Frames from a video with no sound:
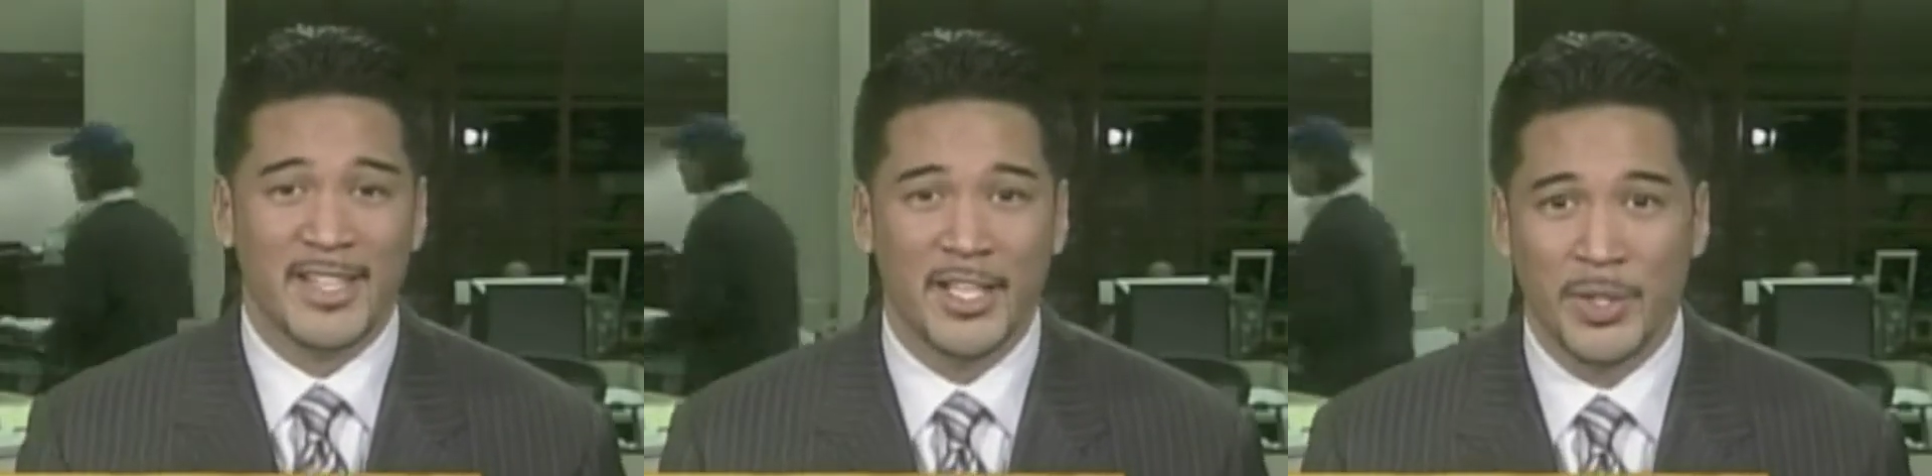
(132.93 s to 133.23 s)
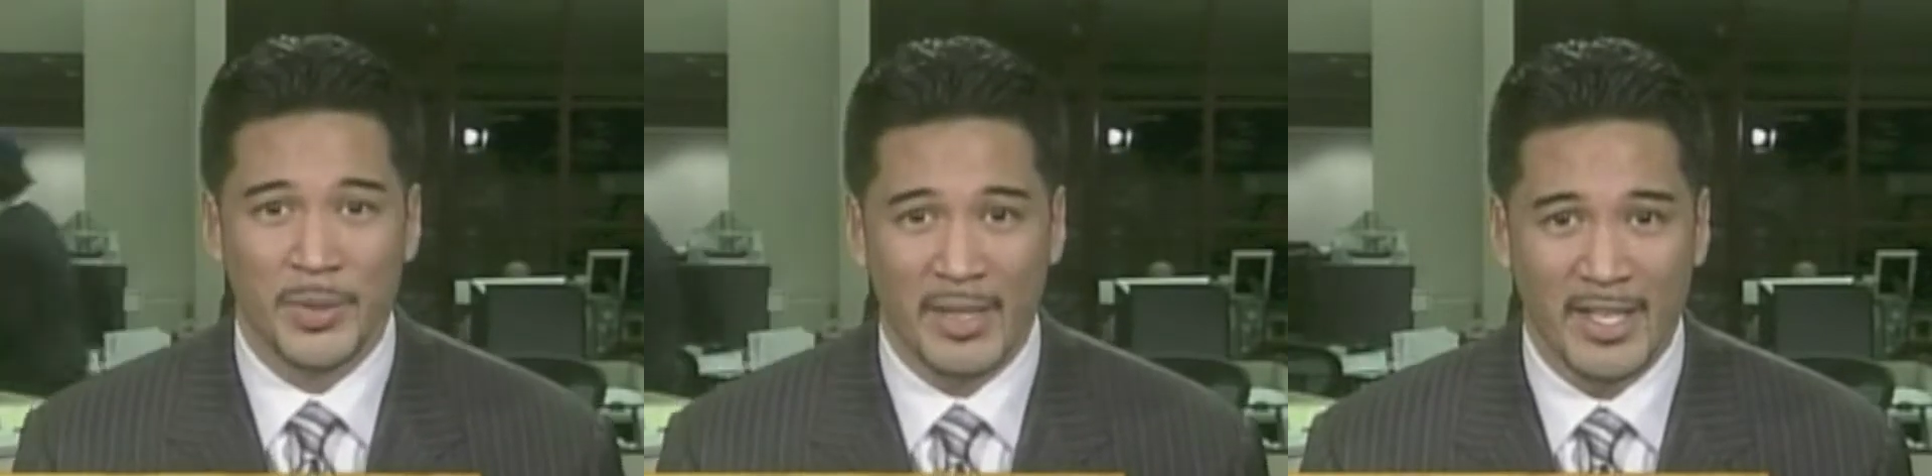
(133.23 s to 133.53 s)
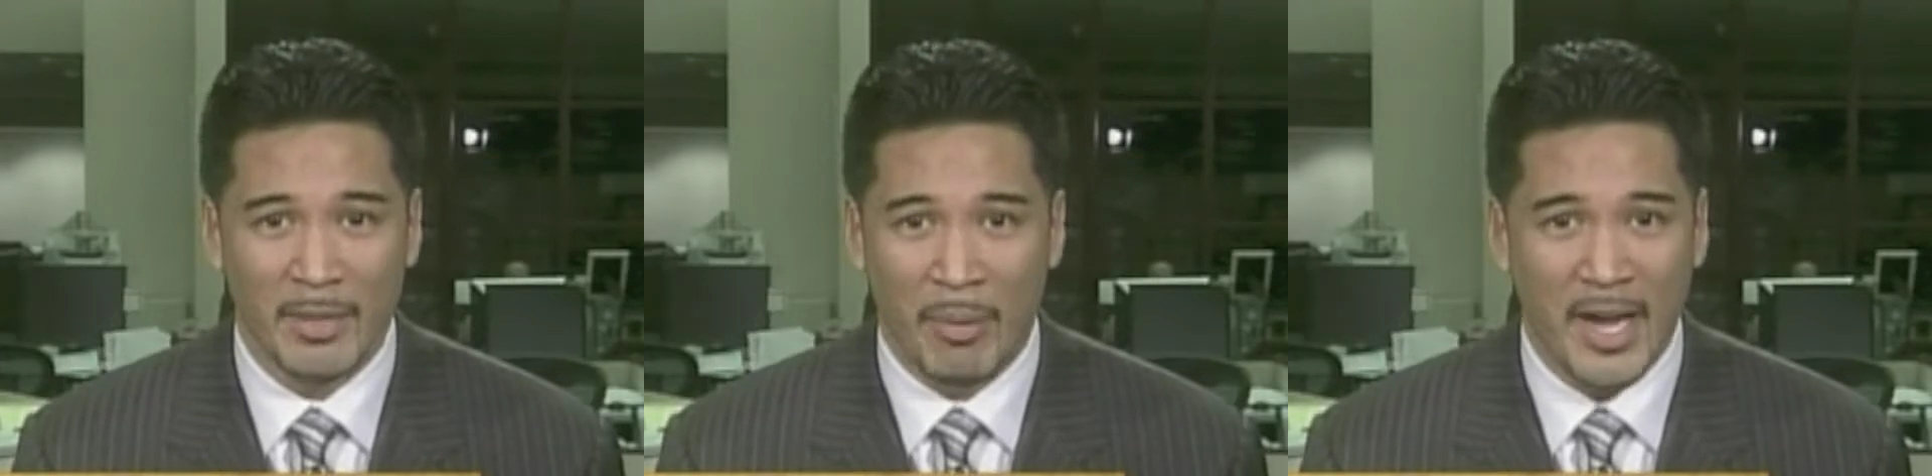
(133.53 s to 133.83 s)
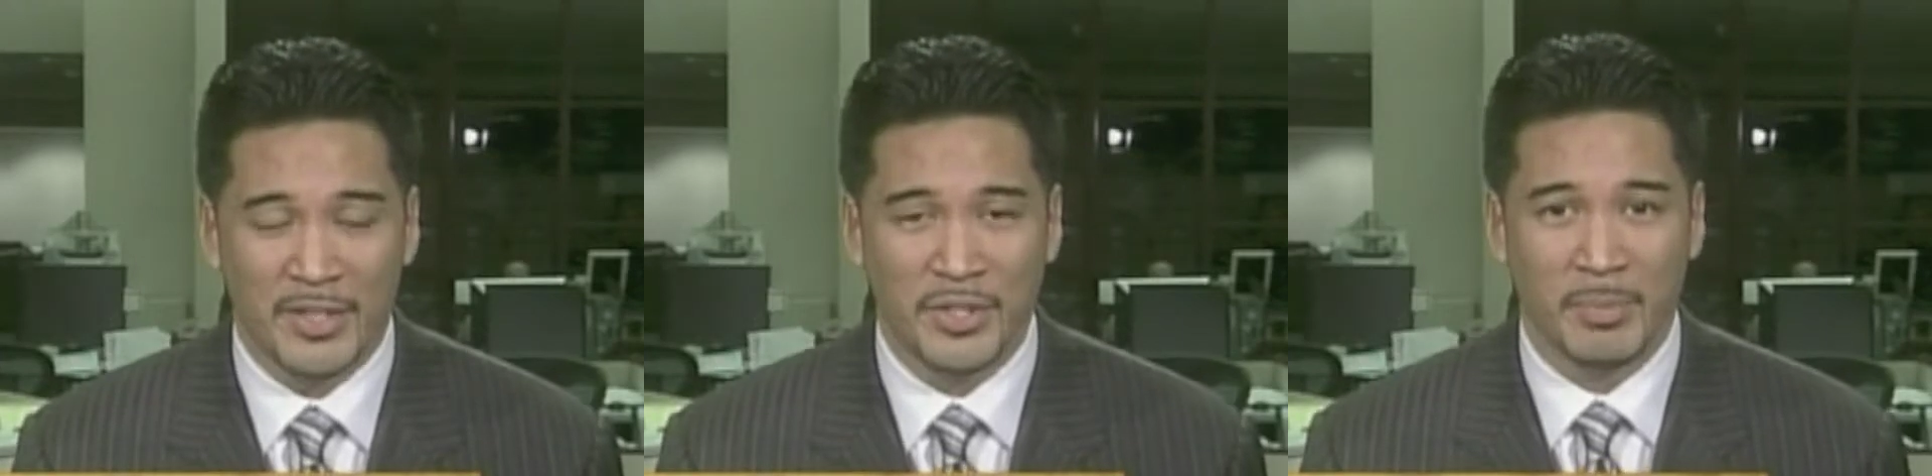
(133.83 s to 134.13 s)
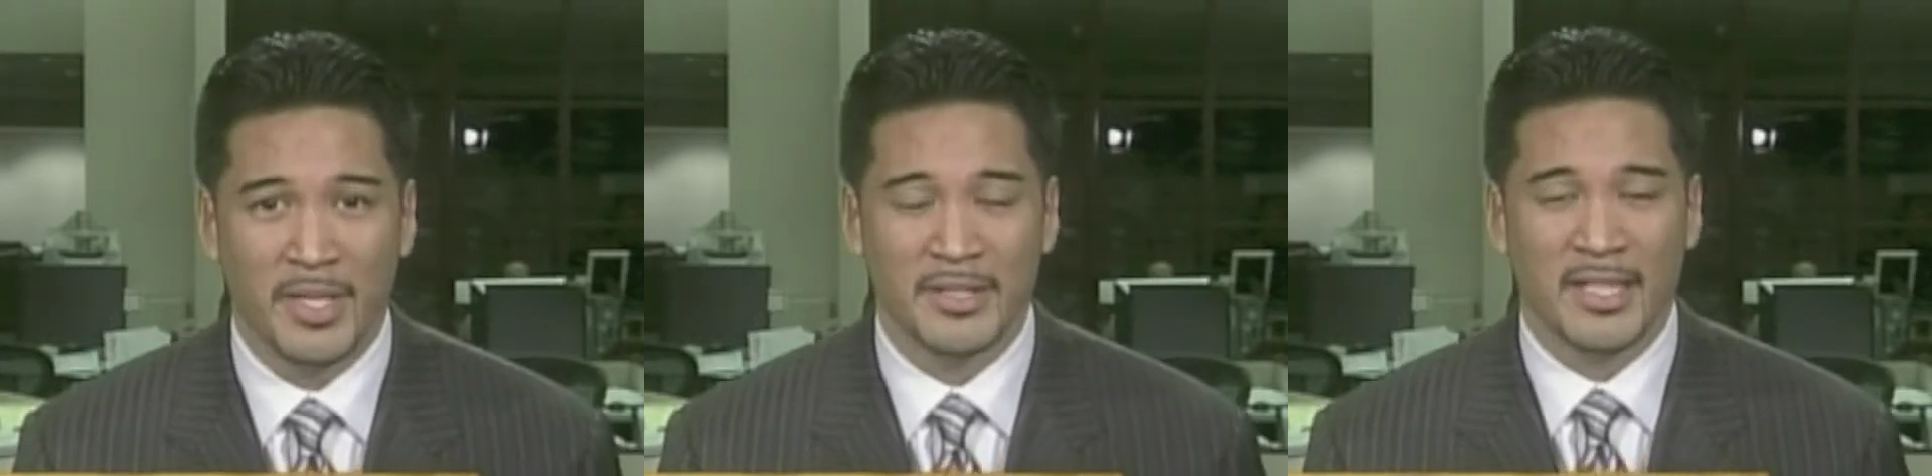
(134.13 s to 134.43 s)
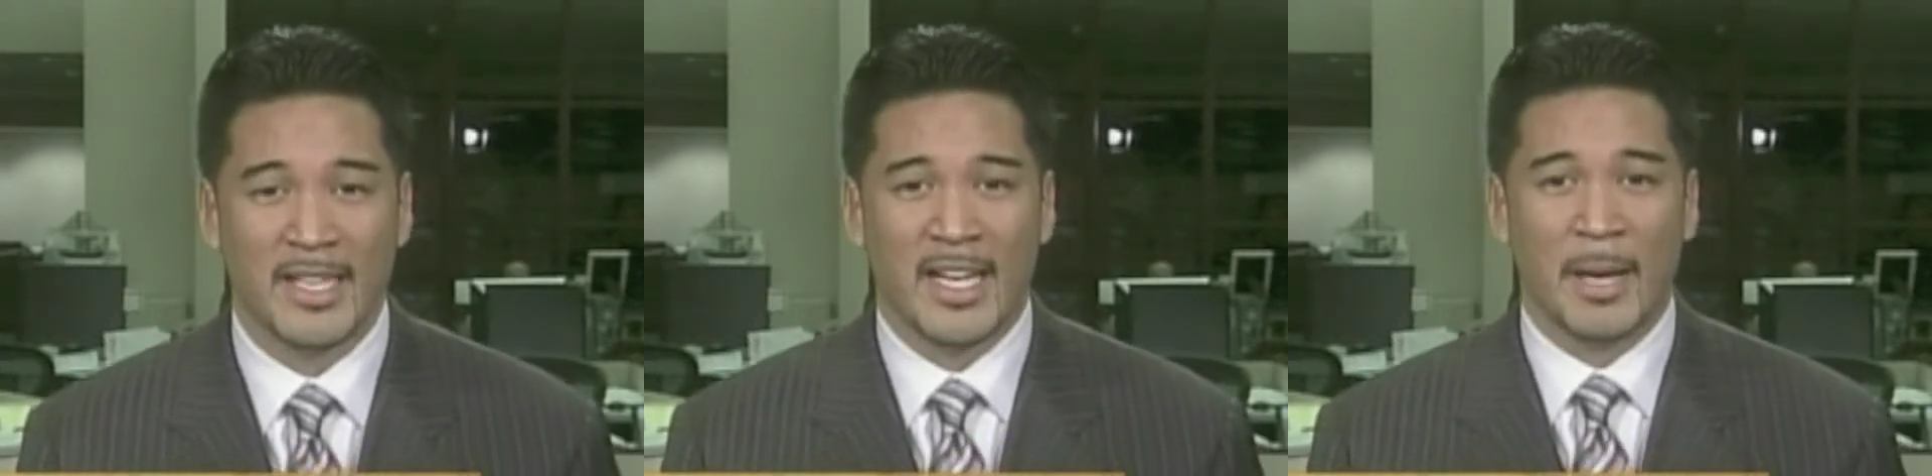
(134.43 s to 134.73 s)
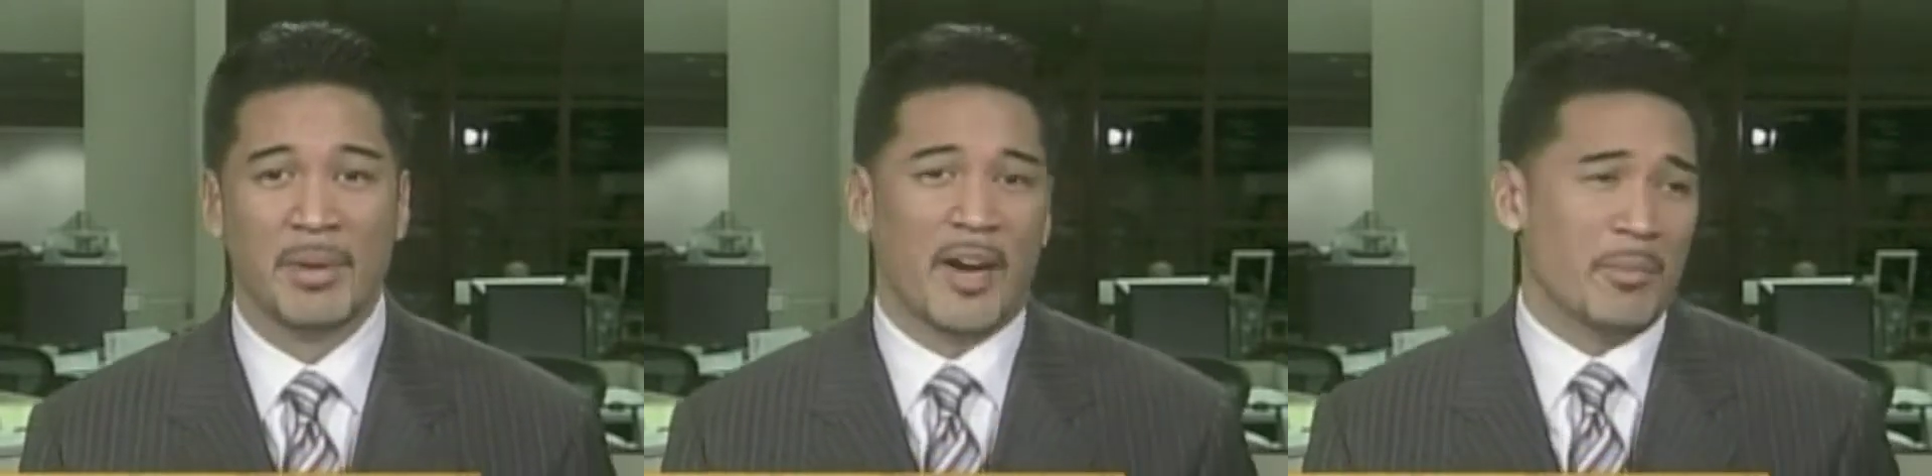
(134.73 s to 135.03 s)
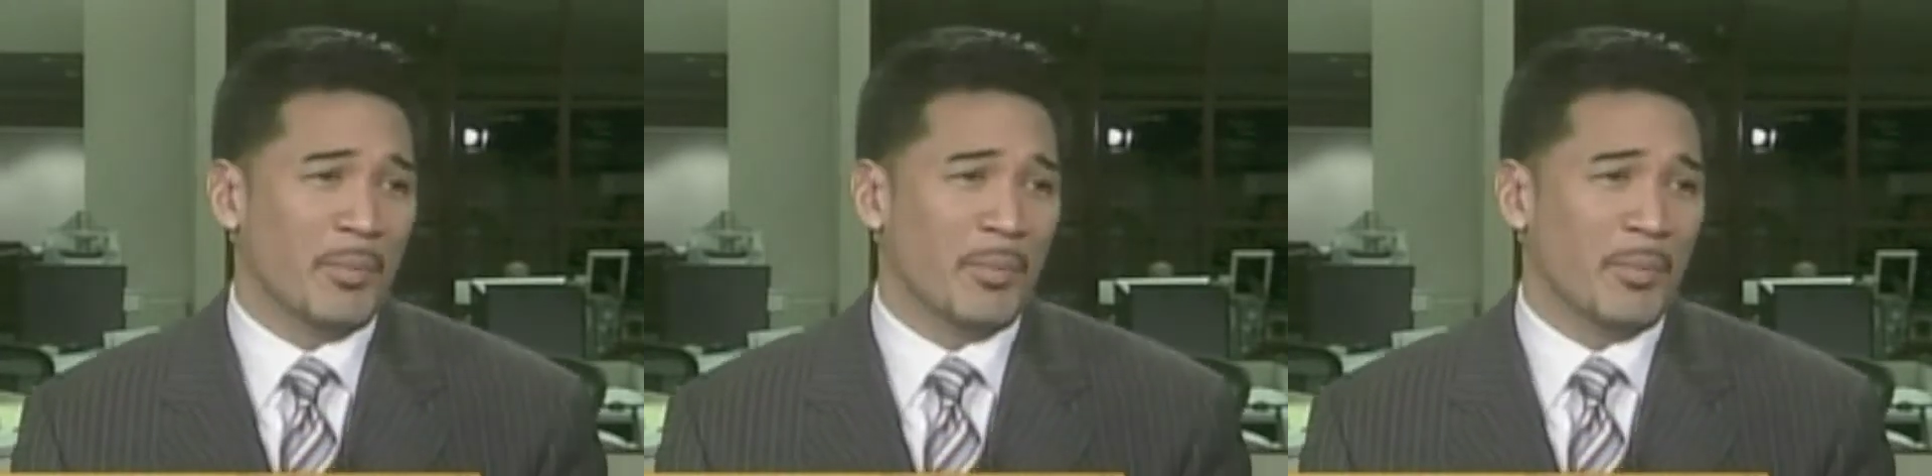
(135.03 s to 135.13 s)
dig you in the pocket too much? Hmm. I